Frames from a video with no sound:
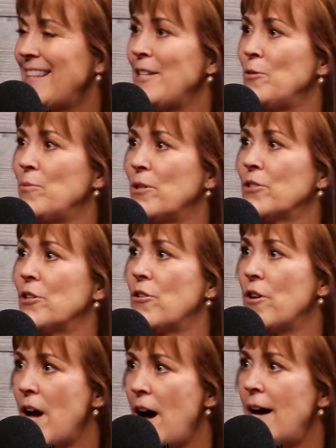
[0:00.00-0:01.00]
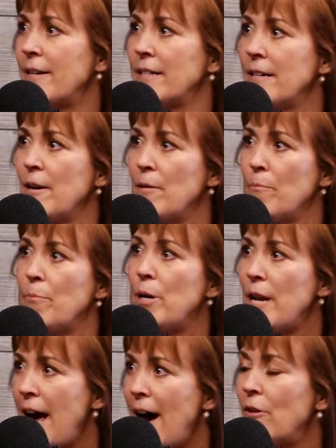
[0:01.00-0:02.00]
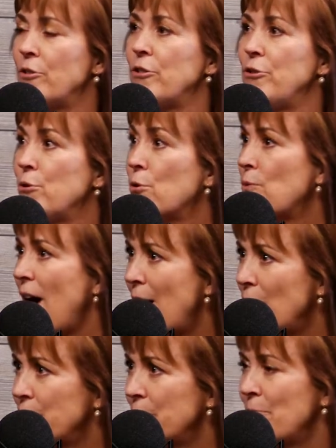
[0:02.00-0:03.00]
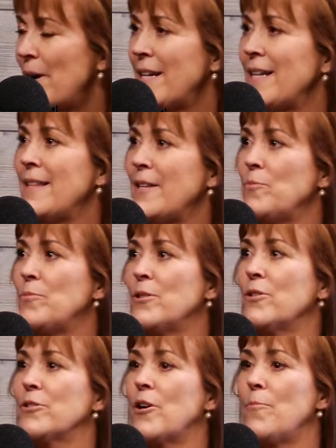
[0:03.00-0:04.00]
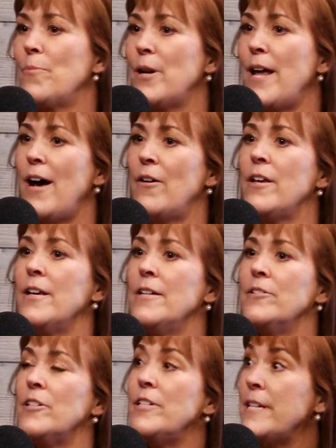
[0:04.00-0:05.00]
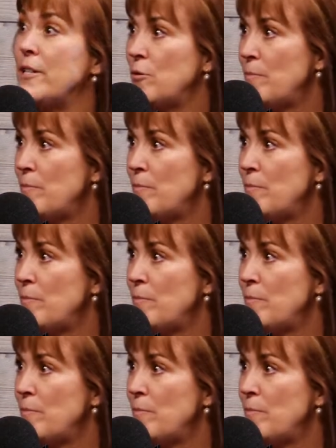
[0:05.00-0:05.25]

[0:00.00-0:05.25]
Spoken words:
These books are not put out to arouse somebody. These books are put out to teach